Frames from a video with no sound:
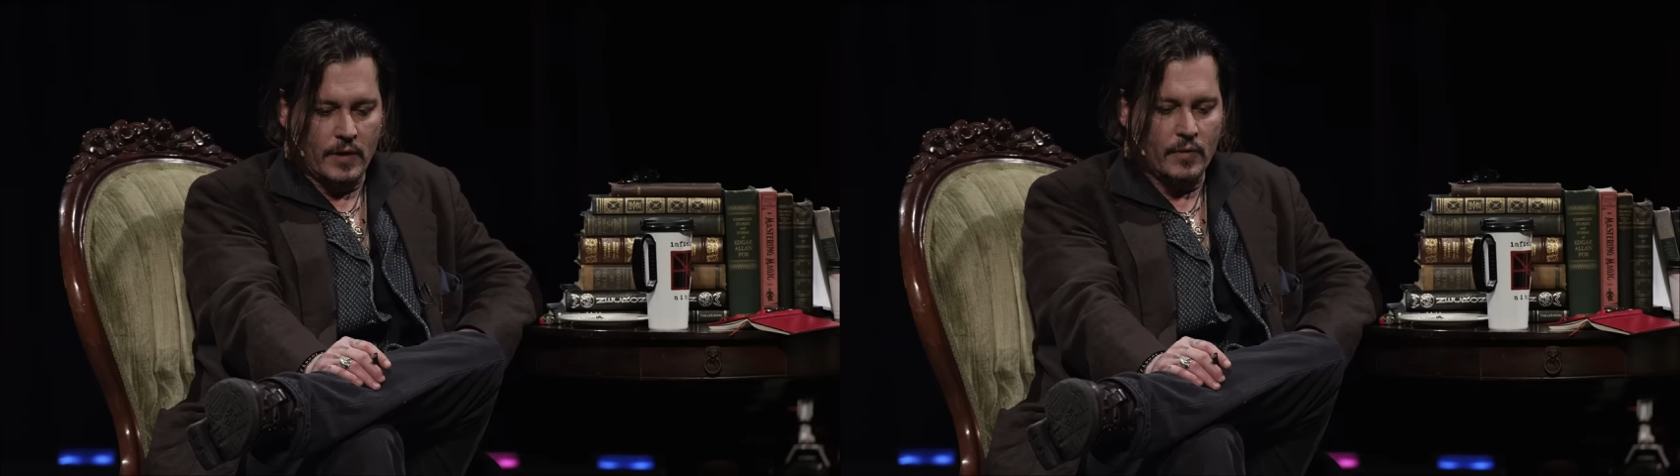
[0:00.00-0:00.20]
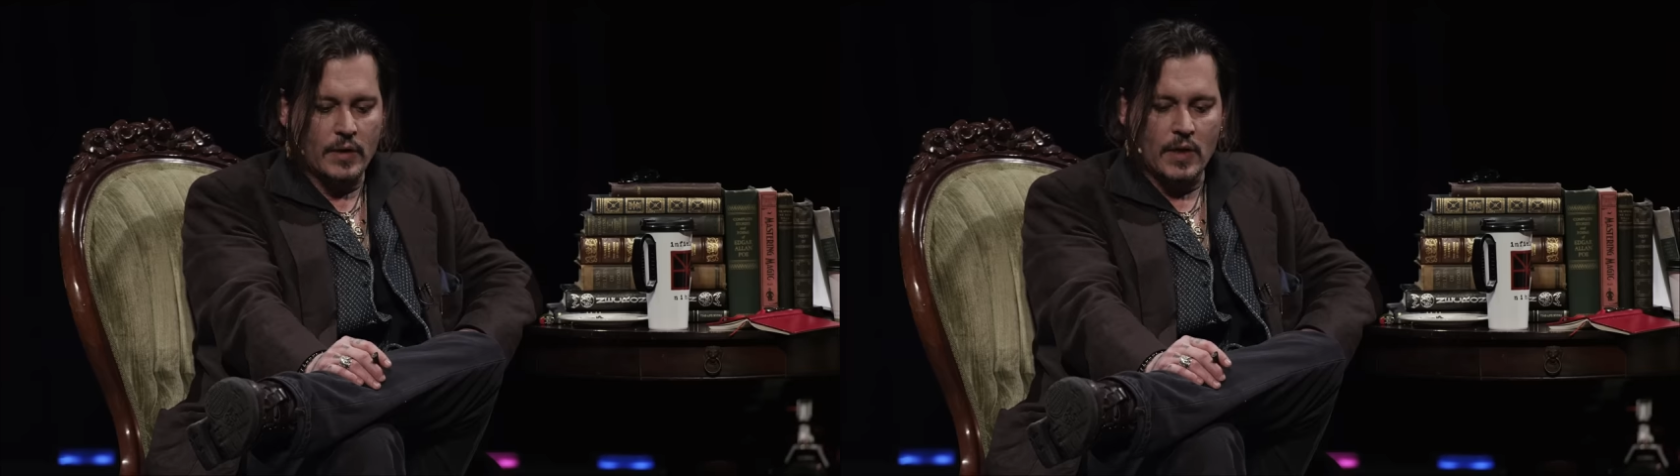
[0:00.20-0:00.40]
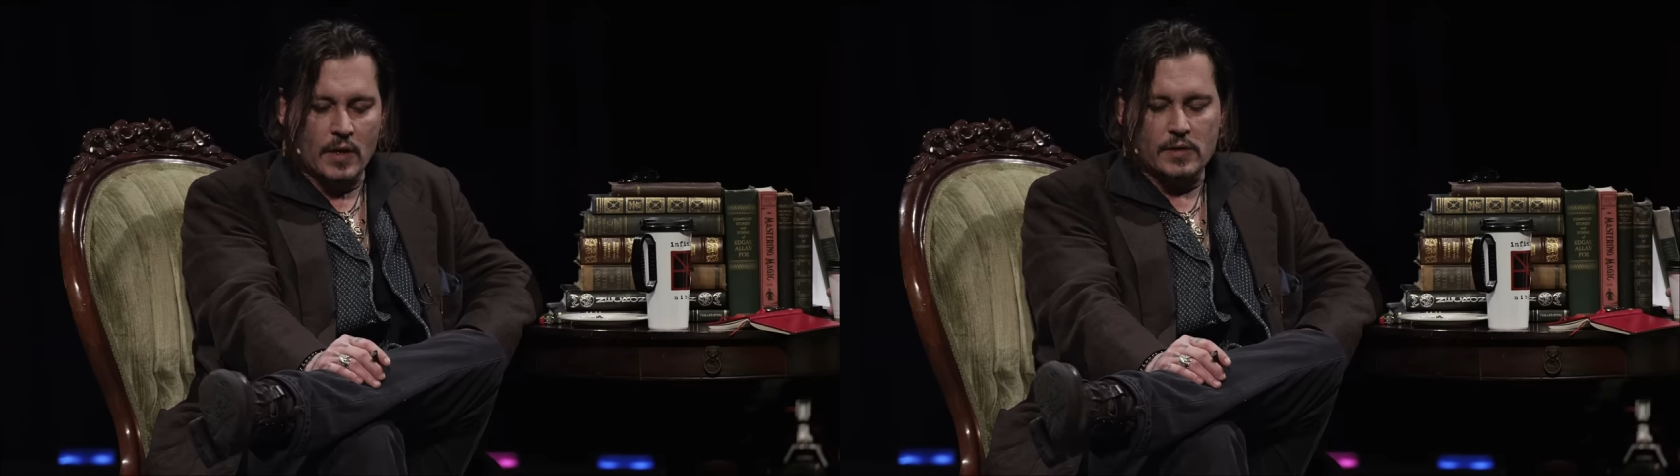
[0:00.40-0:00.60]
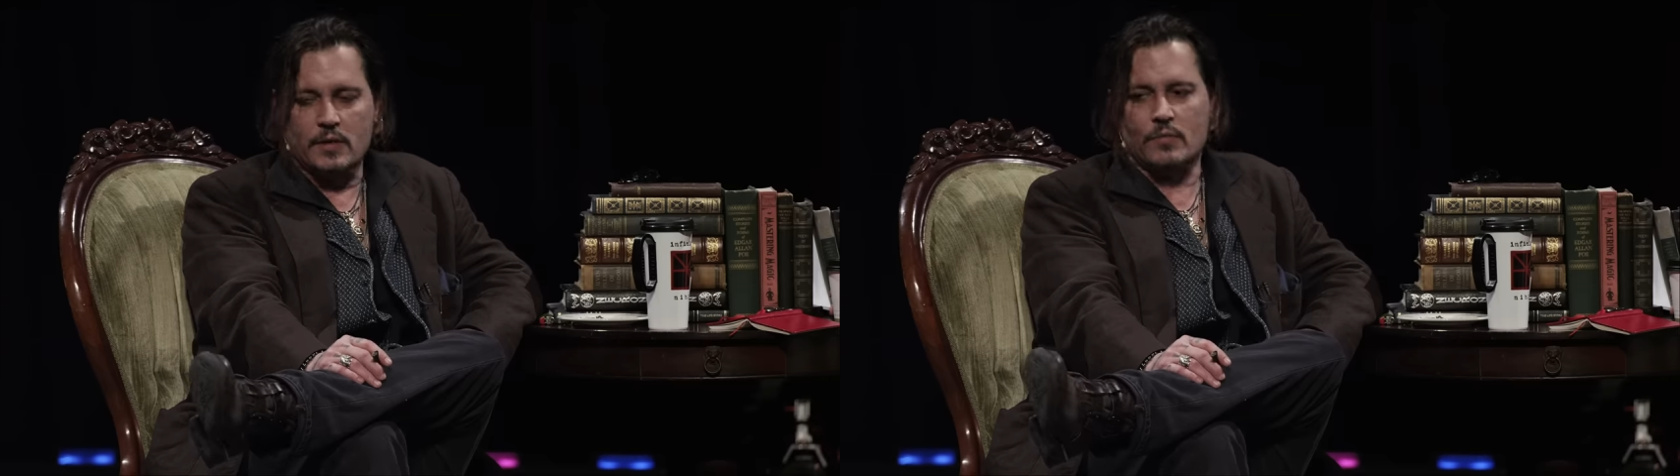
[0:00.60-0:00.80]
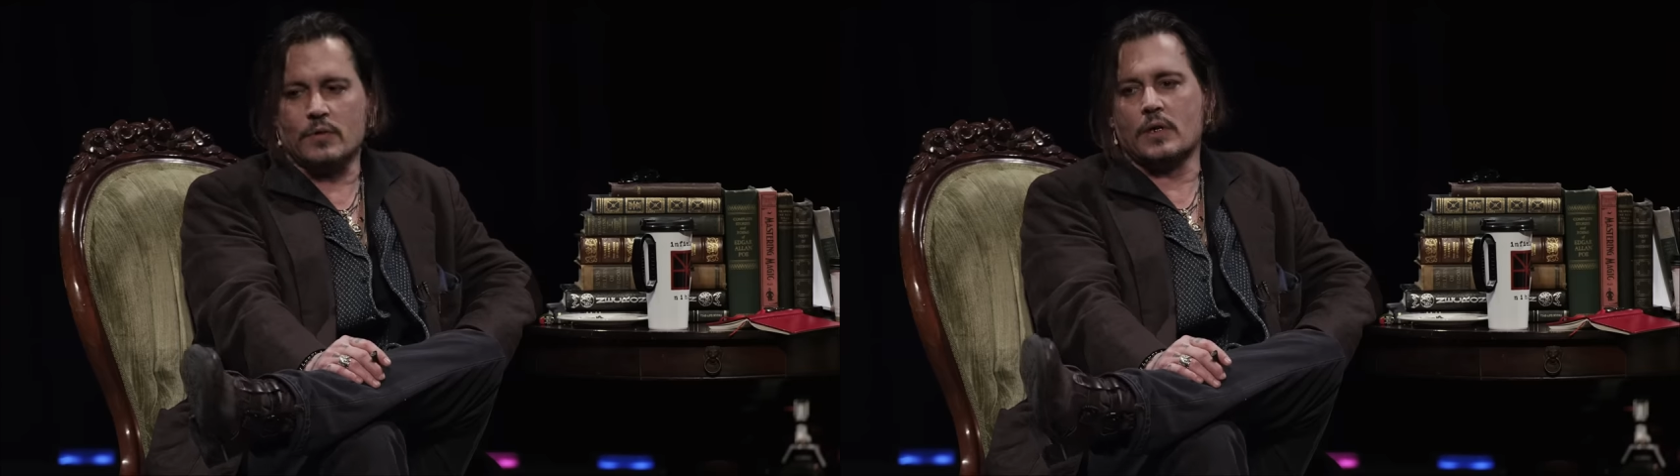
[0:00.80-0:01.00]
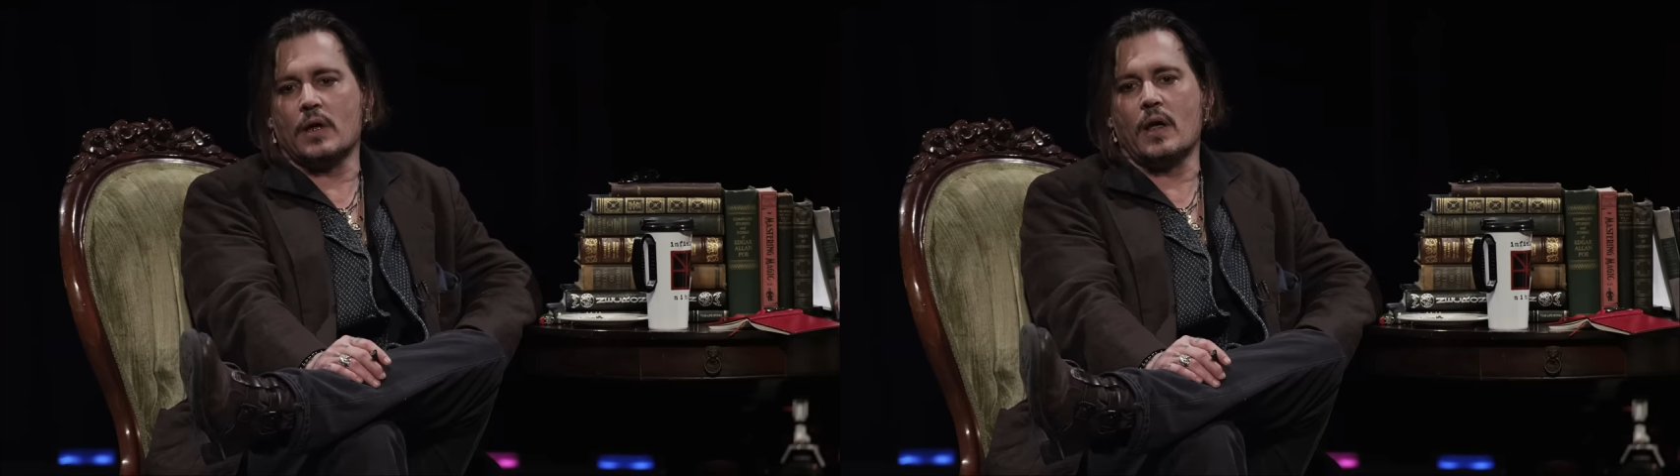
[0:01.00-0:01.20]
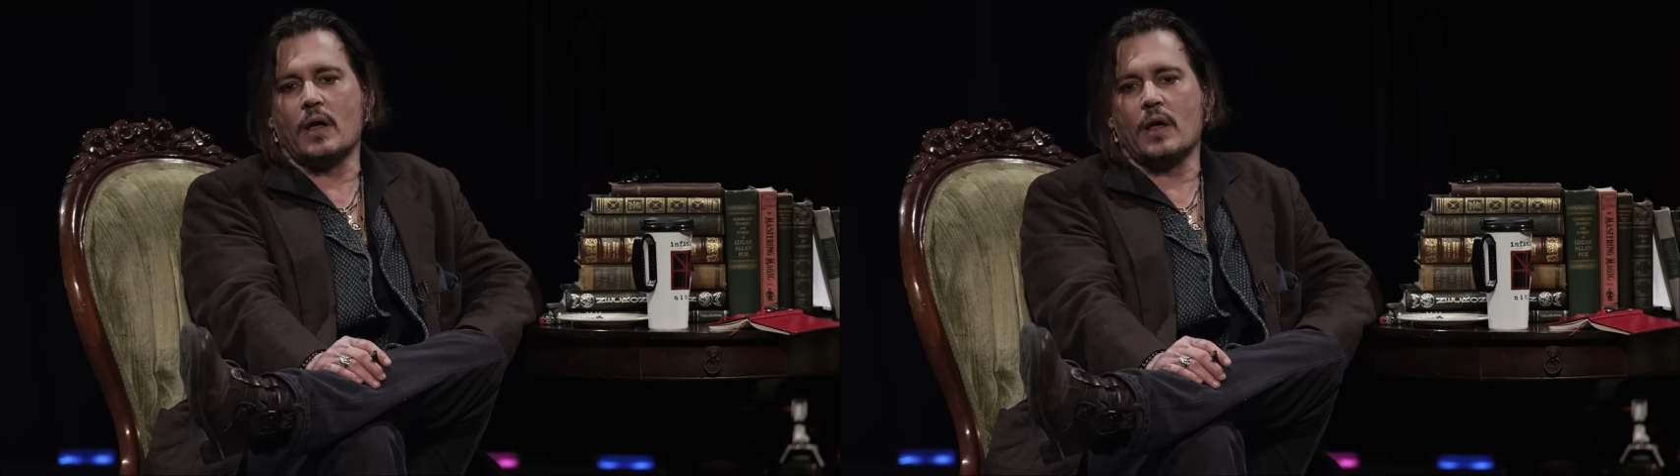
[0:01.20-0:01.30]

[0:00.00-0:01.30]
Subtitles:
I realized it was an